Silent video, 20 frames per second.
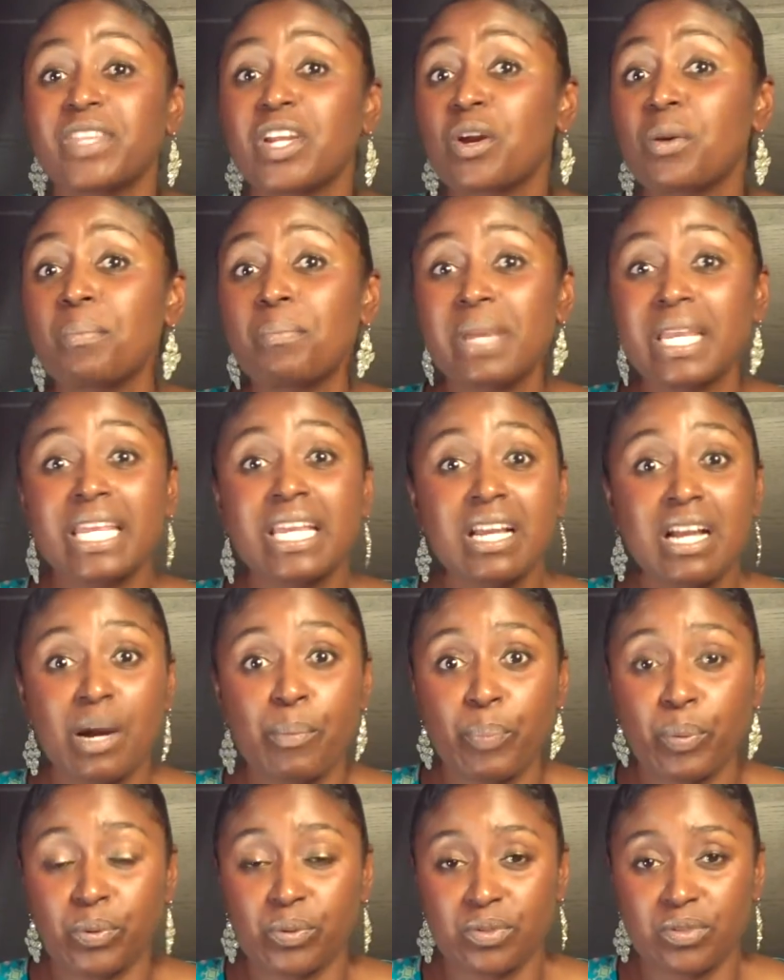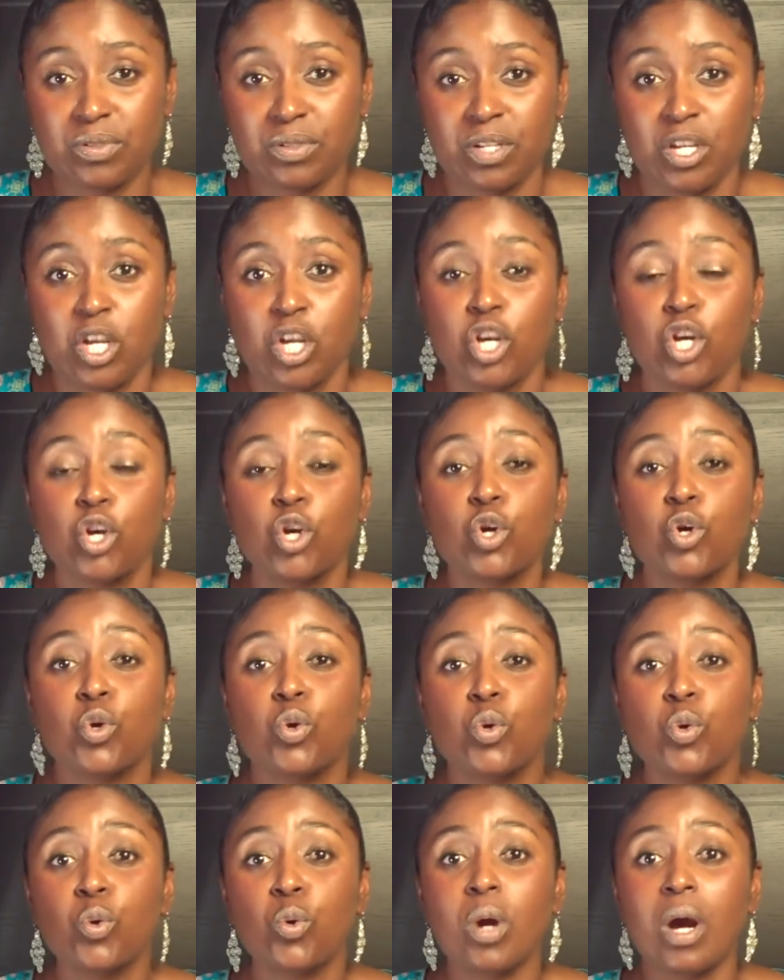there are many couples
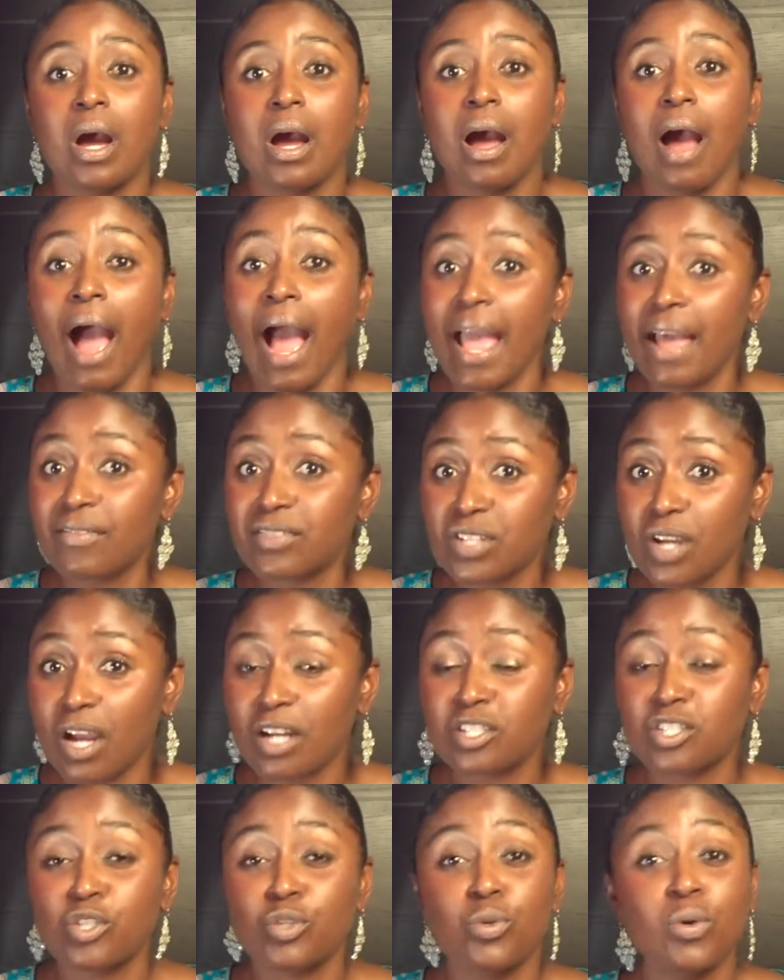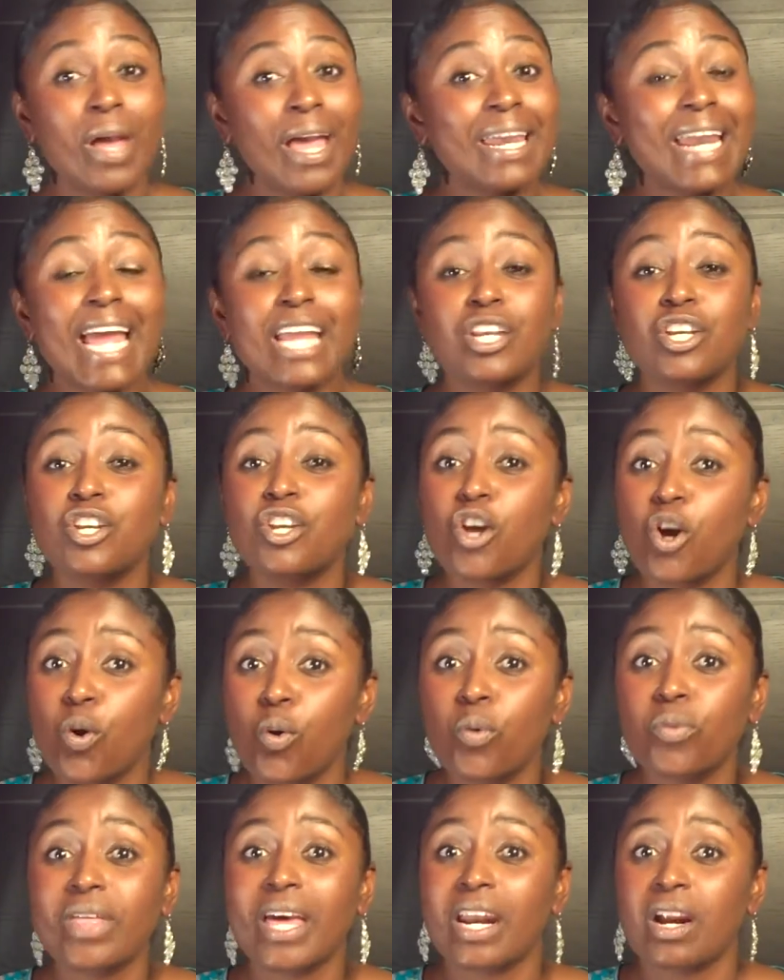who I have talked to and I
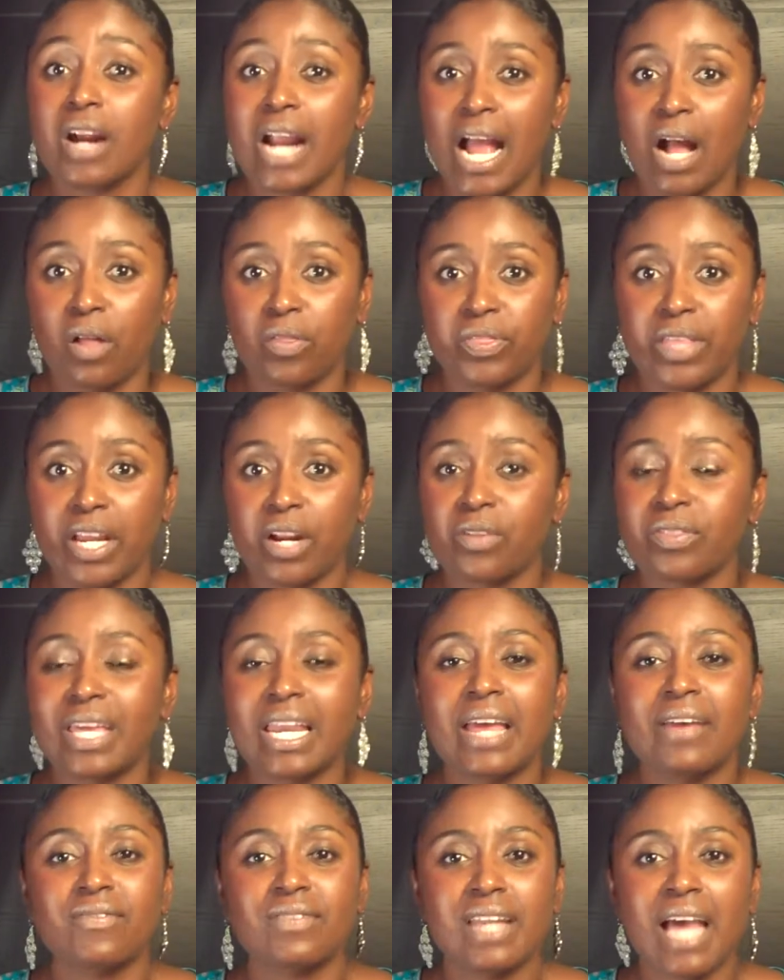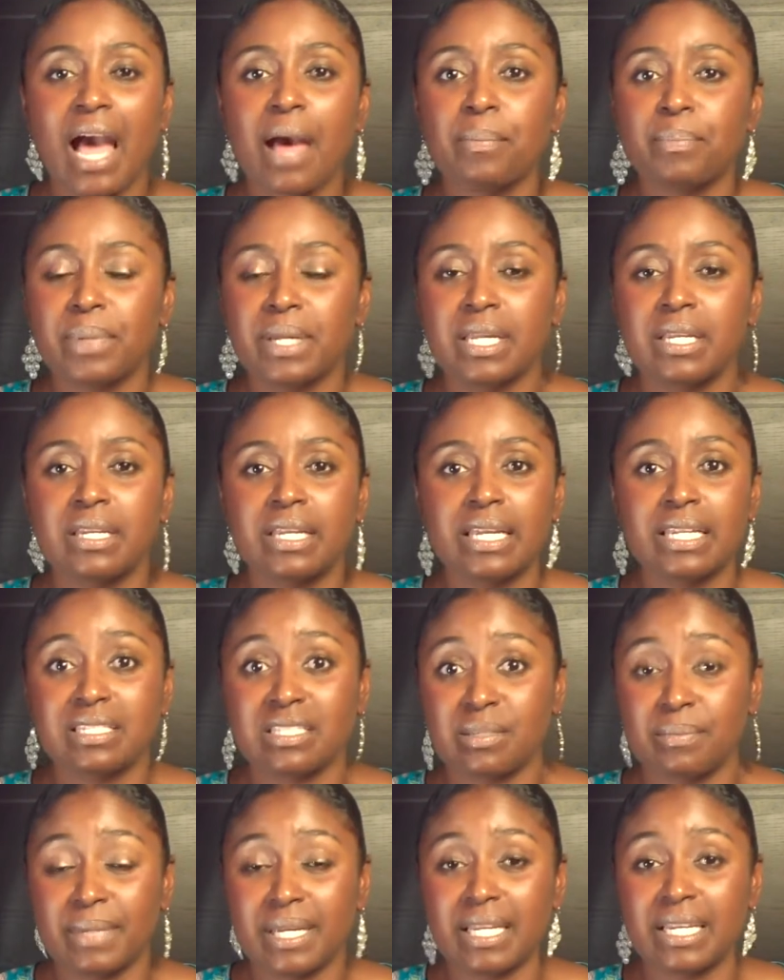know that are out there that have not been
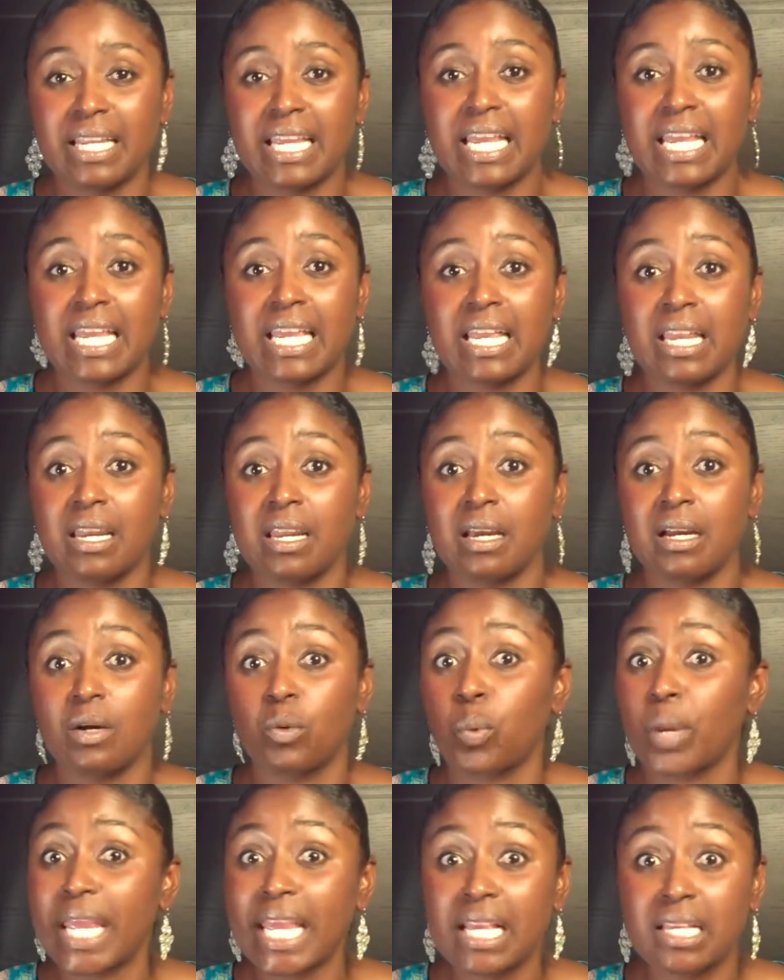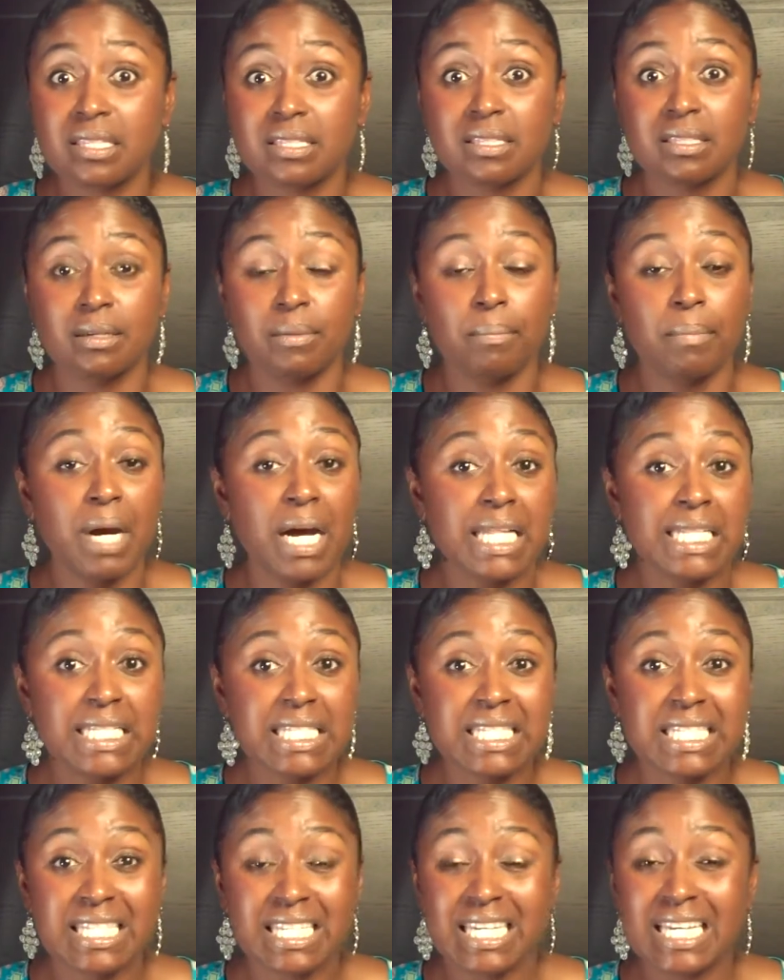intimate in weeks,
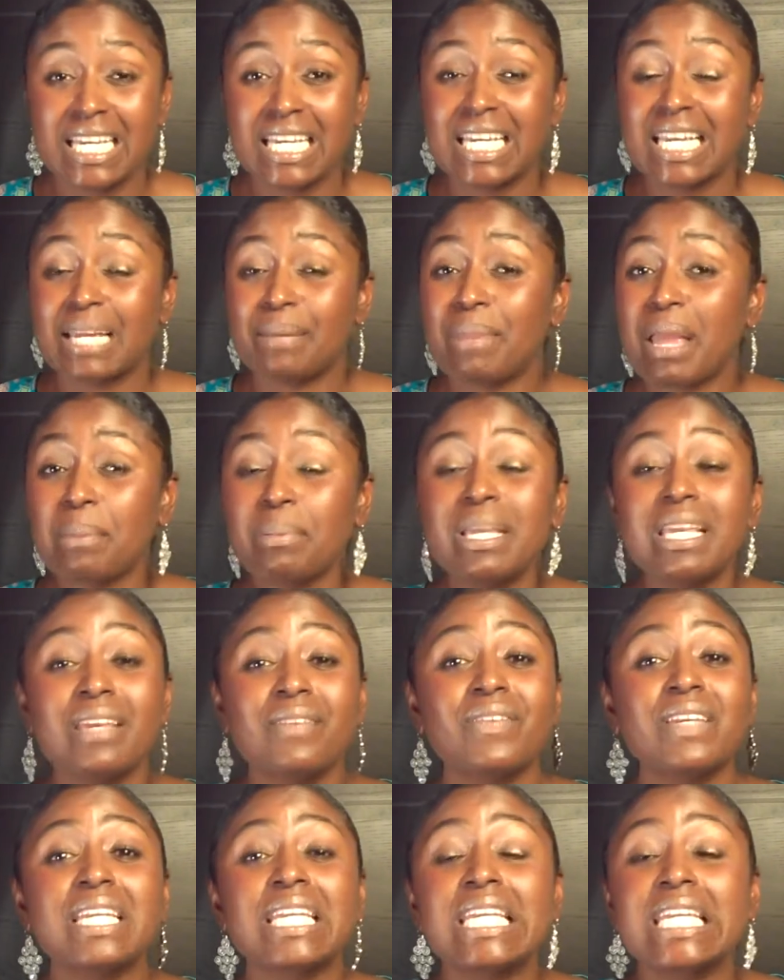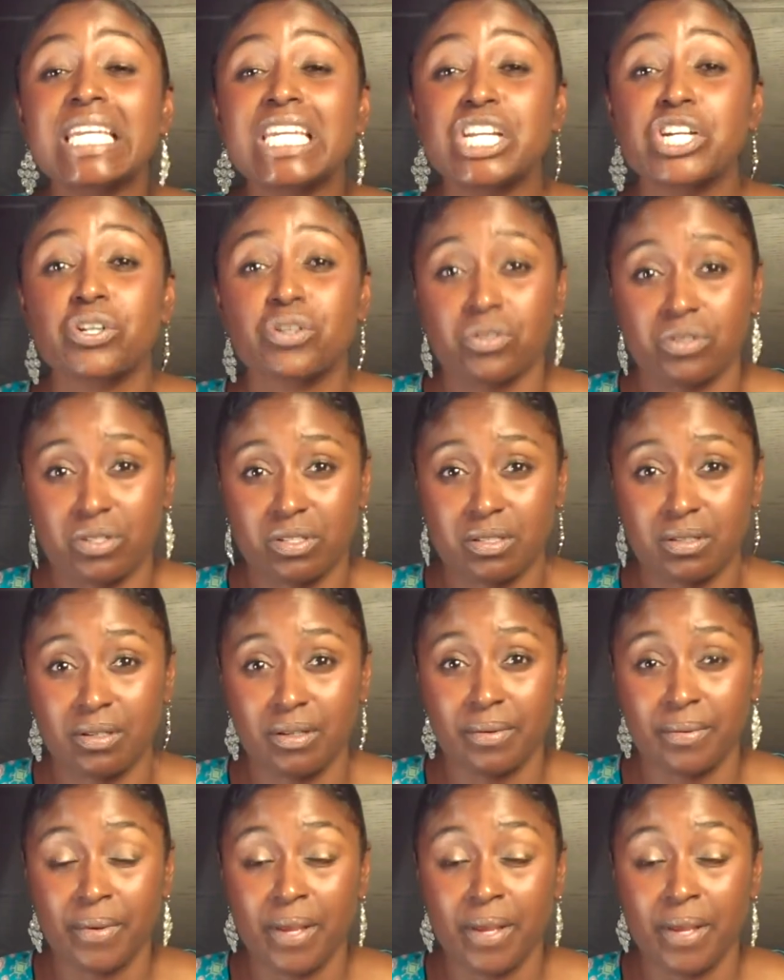months, maybe even years.